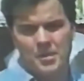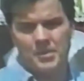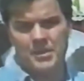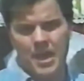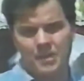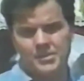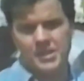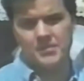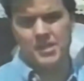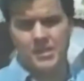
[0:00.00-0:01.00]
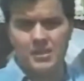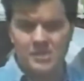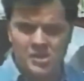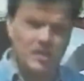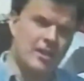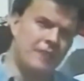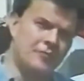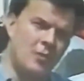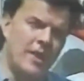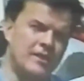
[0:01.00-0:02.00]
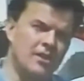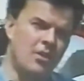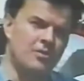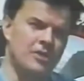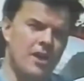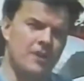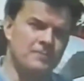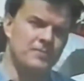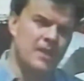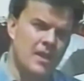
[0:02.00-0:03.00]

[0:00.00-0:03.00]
But now it seems that they'll still have to wait a long time.